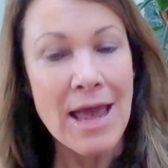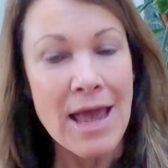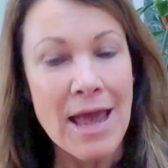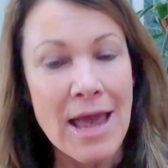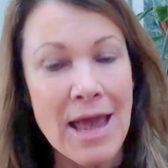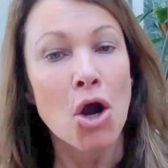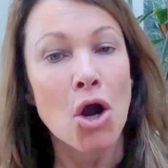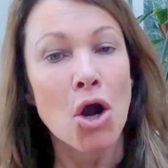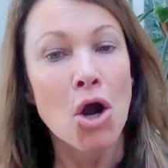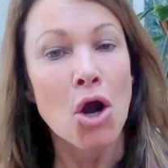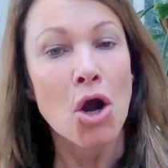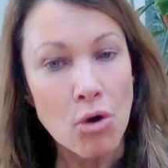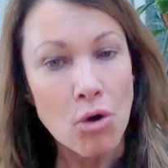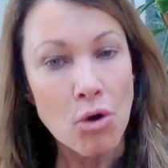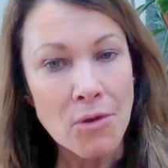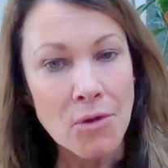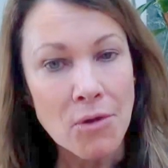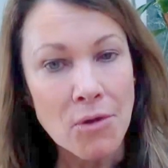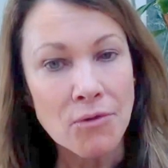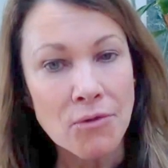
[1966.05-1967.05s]
Our
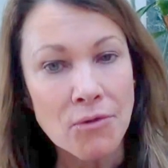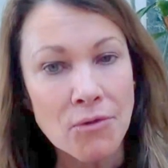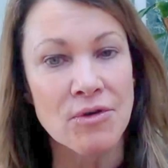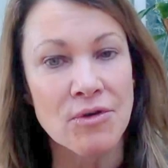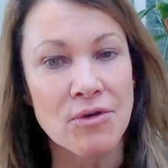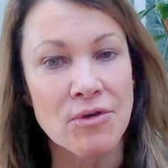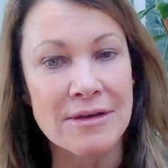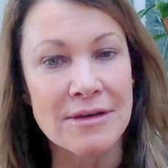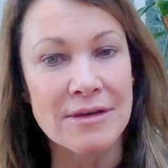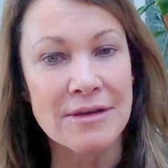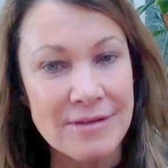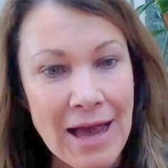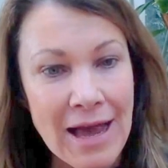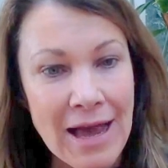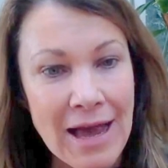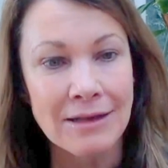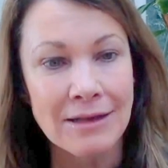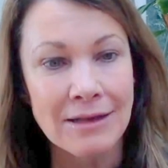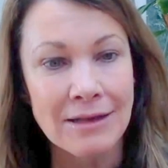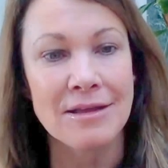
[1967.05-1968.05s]
hormones are
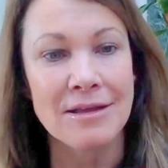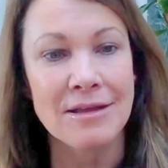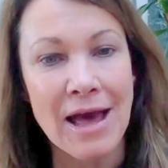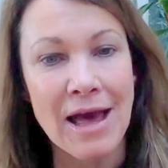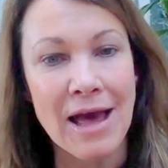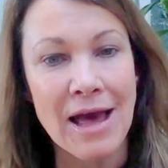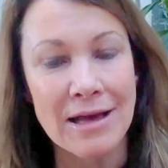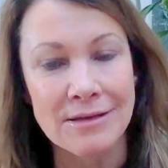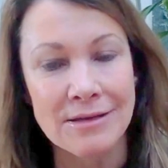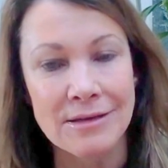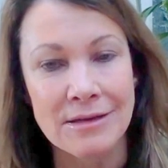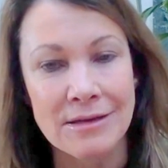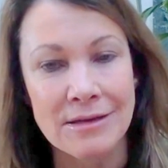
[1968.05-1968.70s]
exactly that.